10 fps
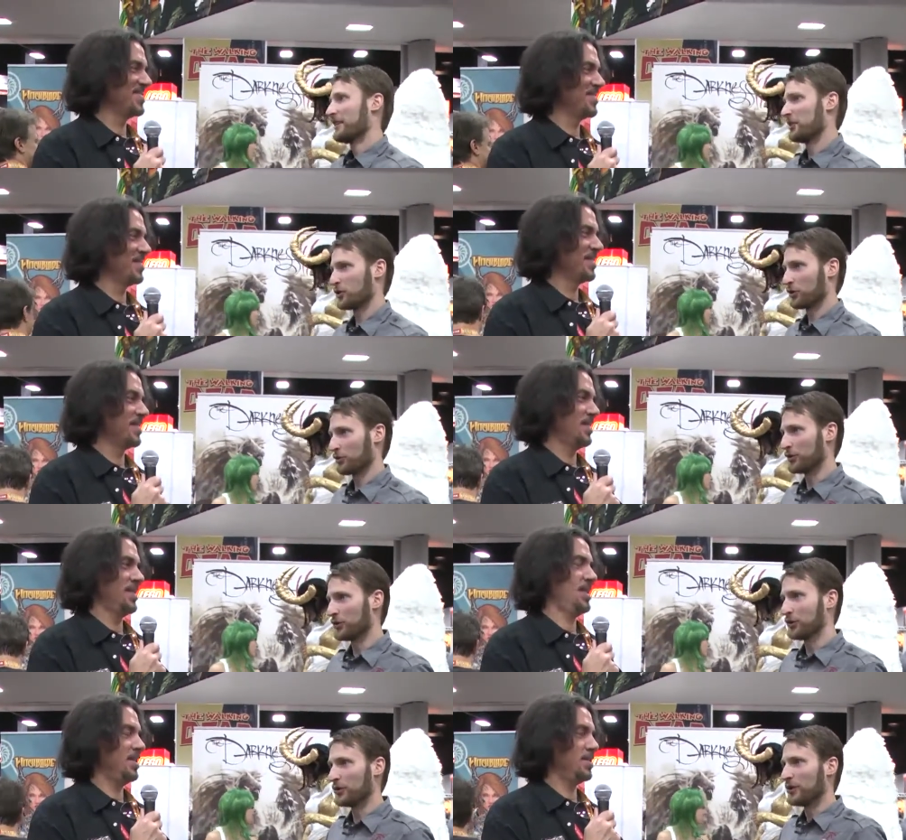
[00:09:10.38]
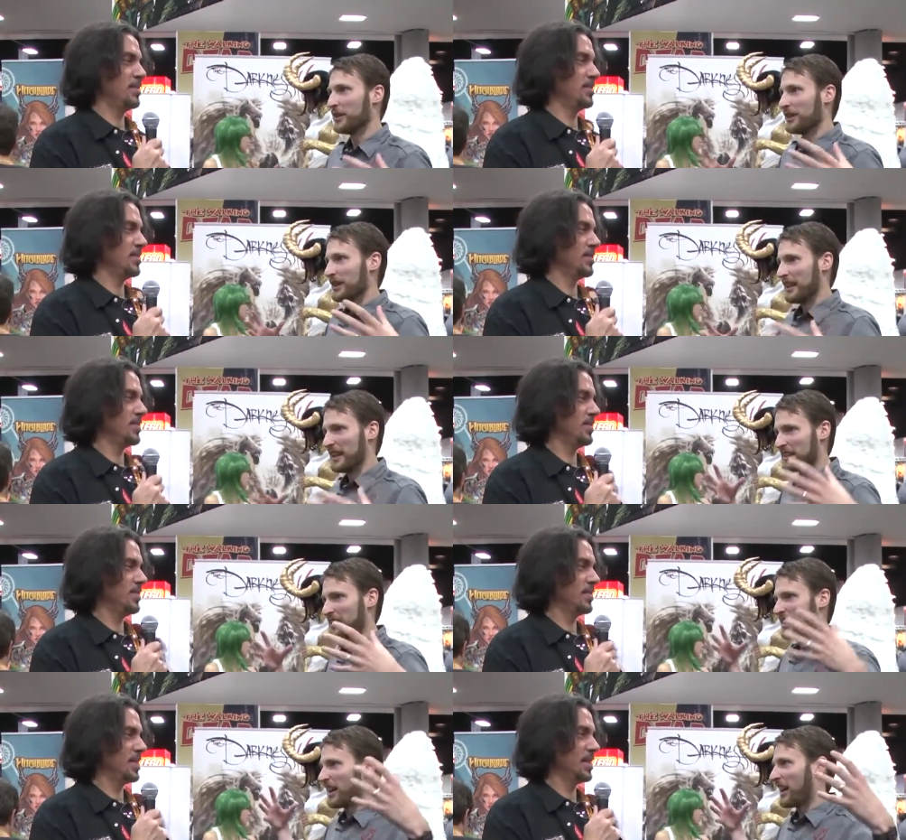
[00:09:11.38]
Speaker 1: the true,
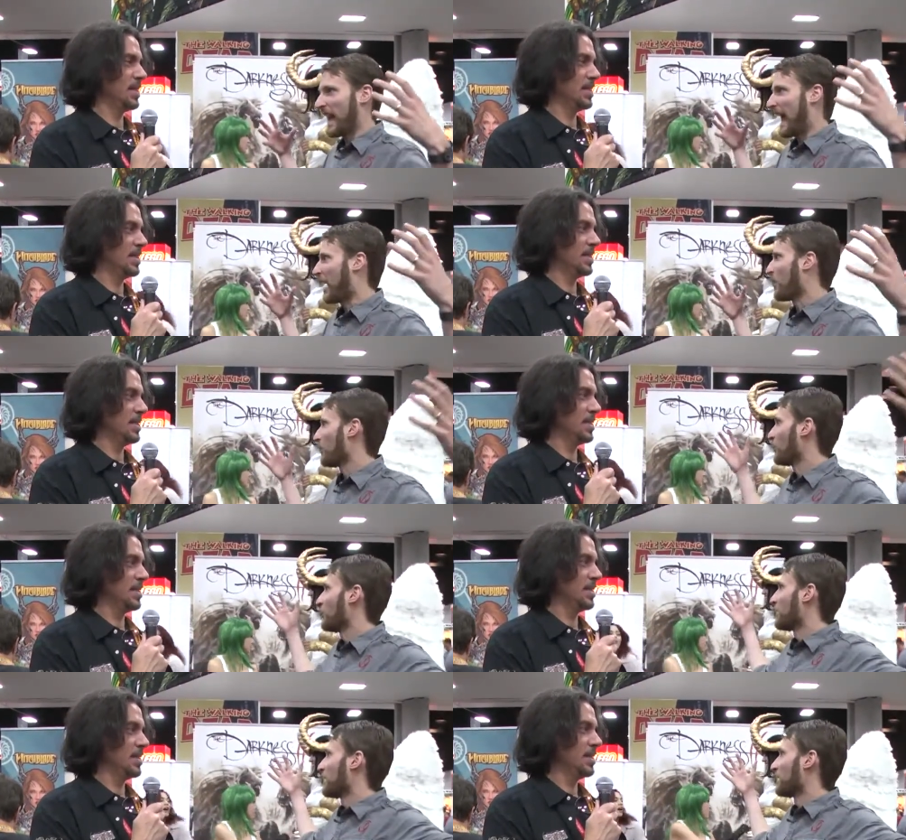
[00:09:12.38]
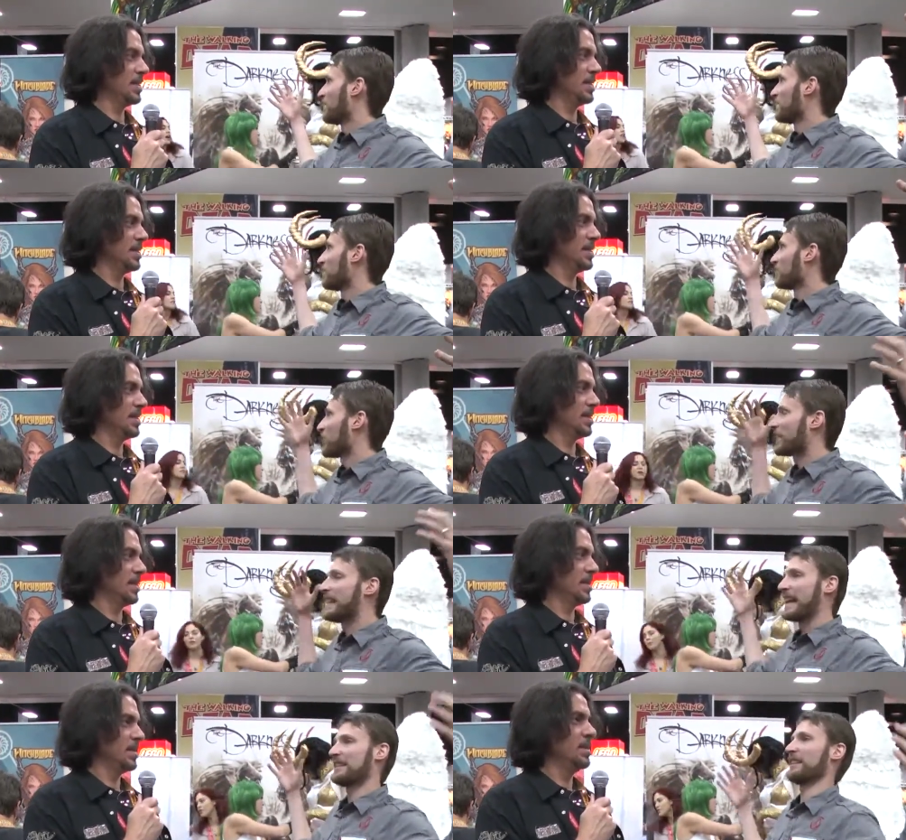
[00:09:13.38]
just how
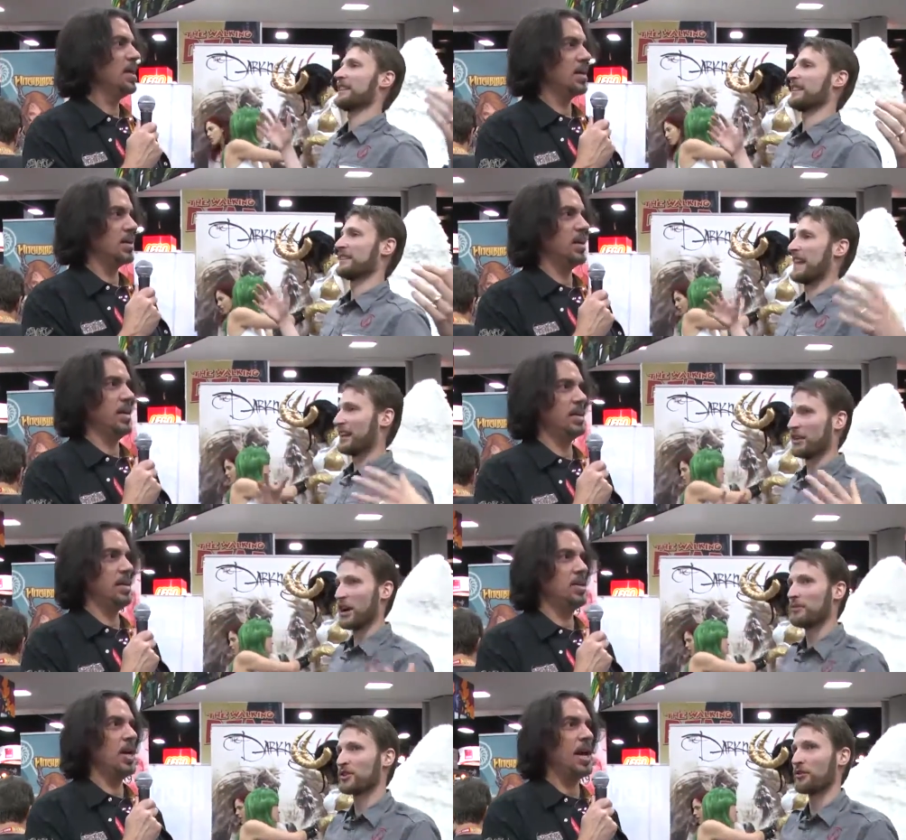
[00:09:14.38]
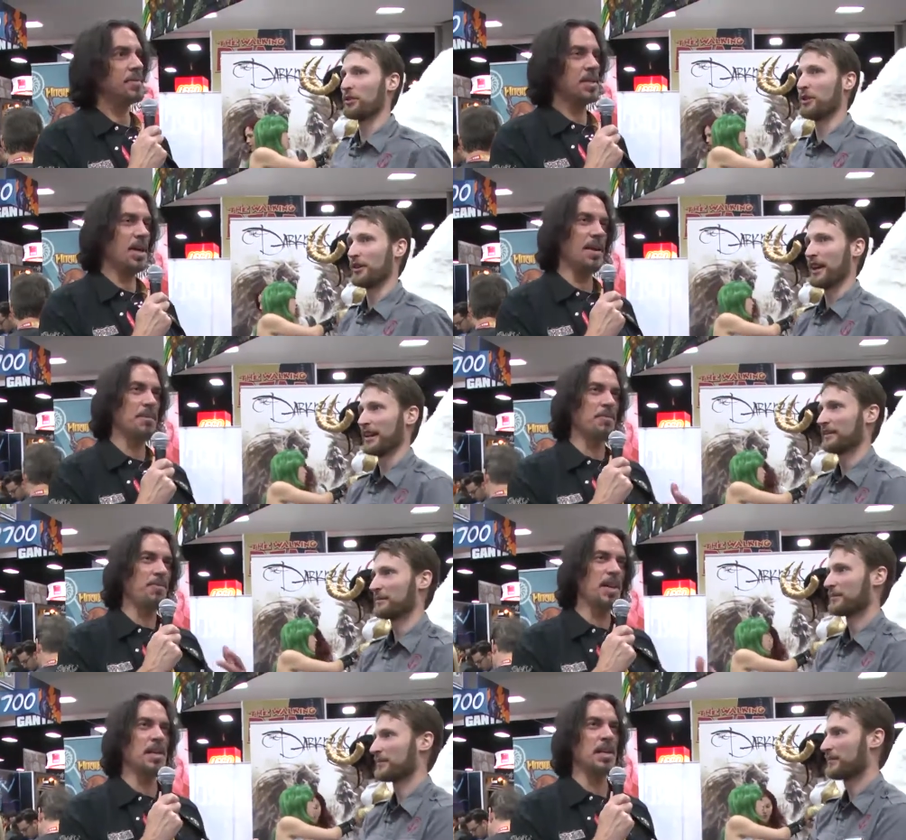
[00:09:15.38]
gigantic no. it is. It uh, and, and, you have you have
Speaker 2: to
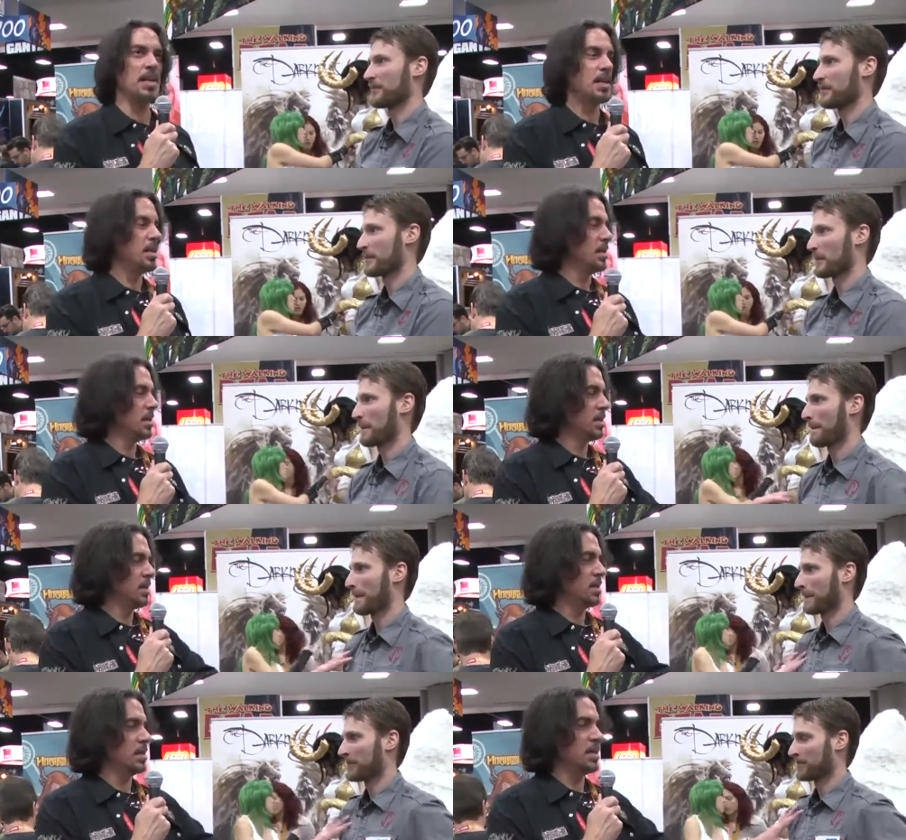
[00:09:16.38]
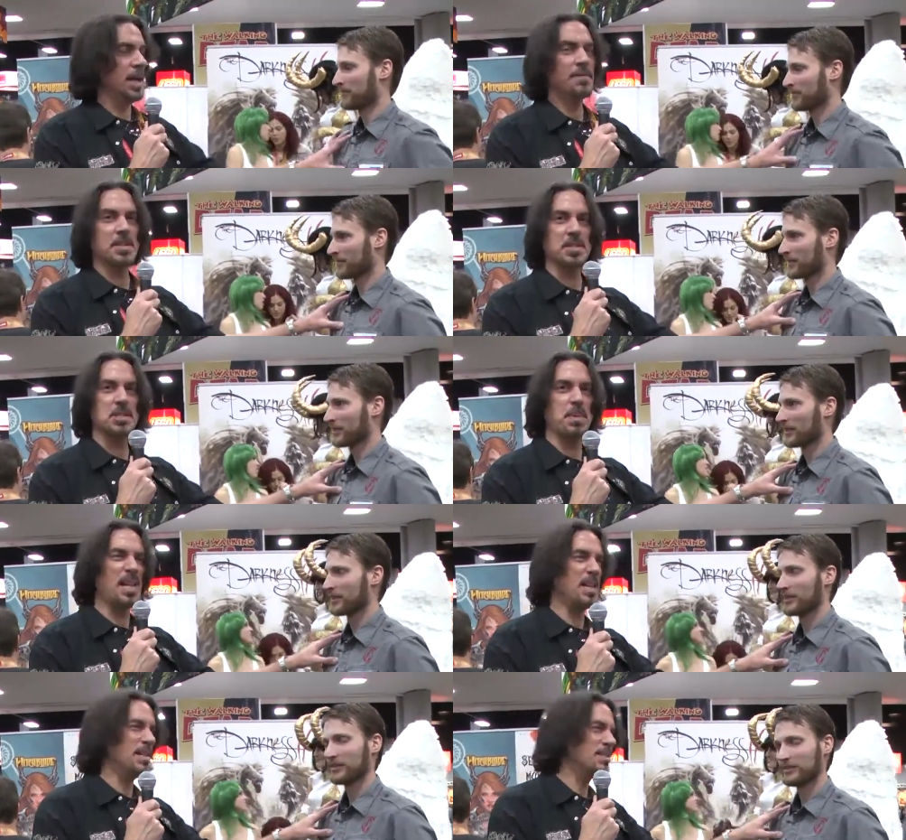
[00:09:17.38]
feel it. You have to
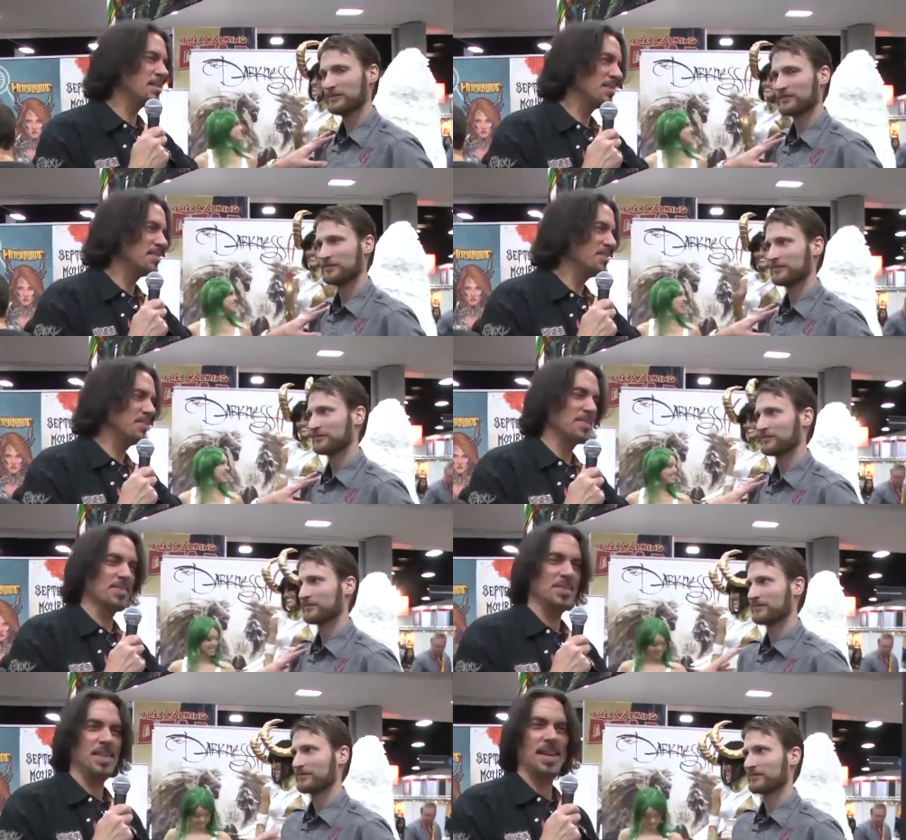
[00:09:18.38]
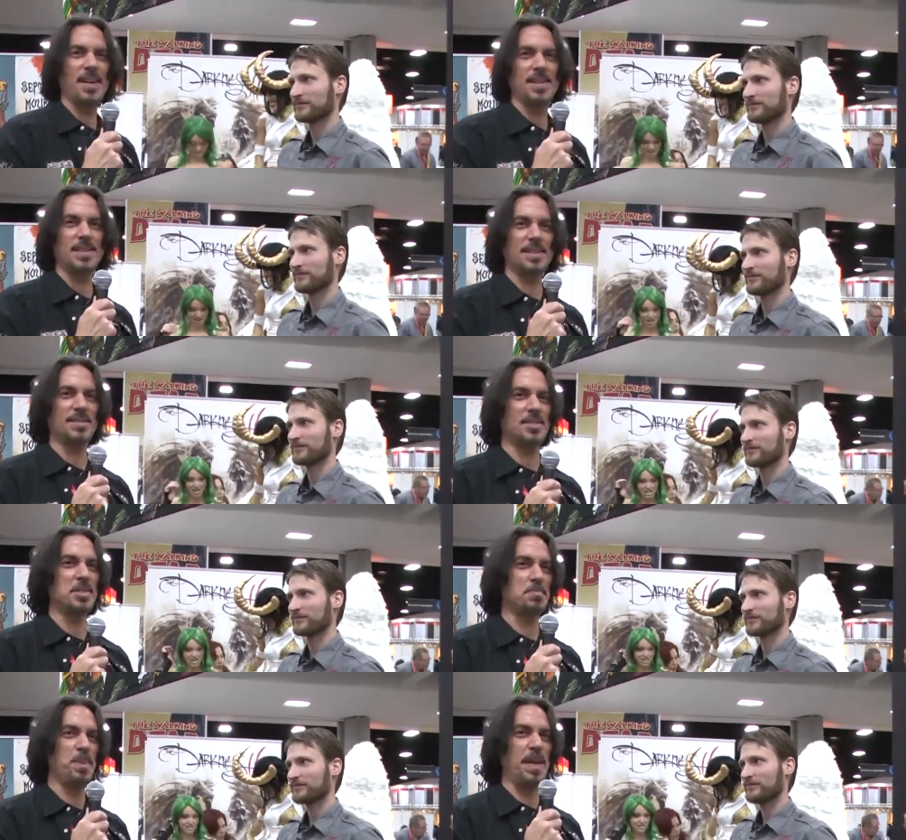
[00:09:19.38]
smell it. You gotta like
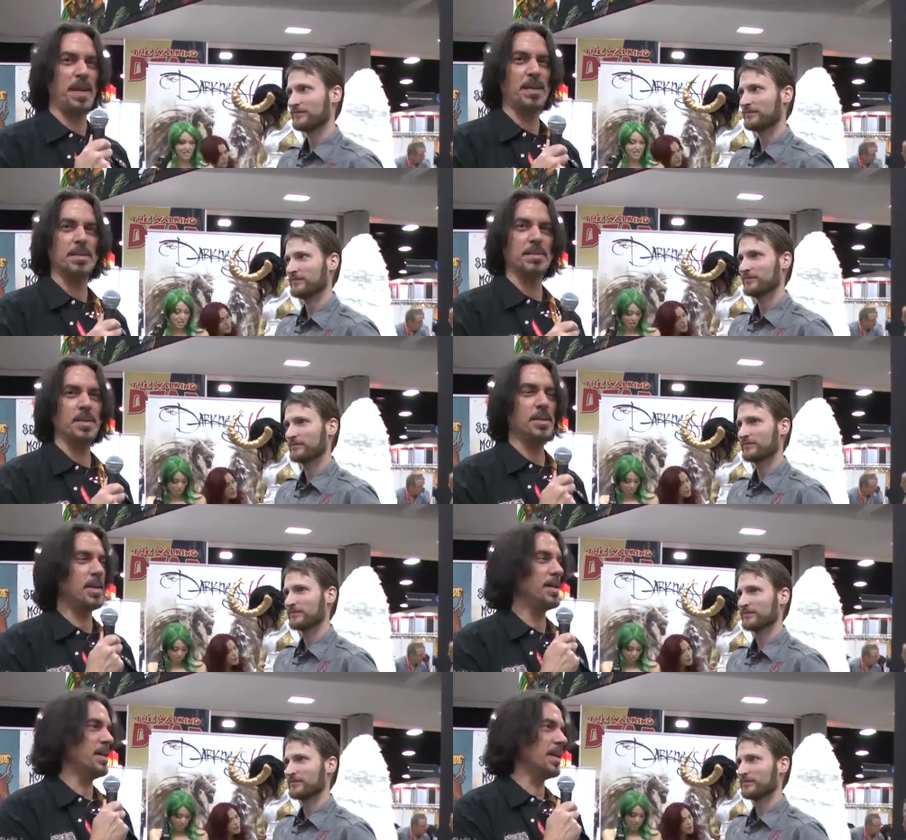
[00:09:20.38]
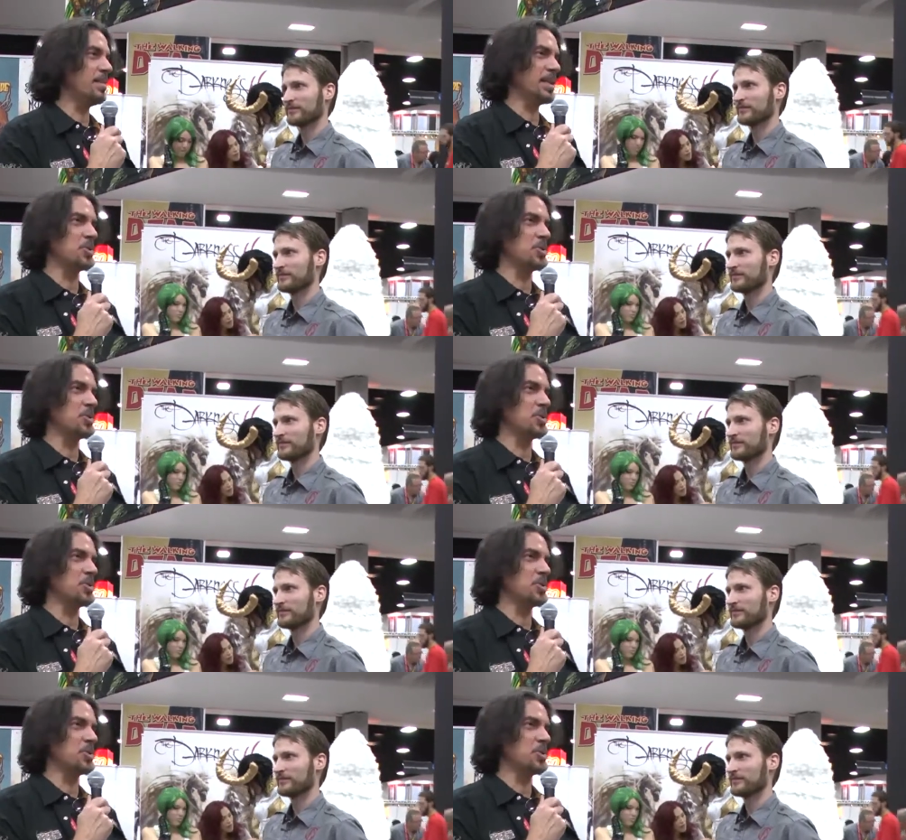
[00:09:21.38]
just be it. You know, you got, you got to make the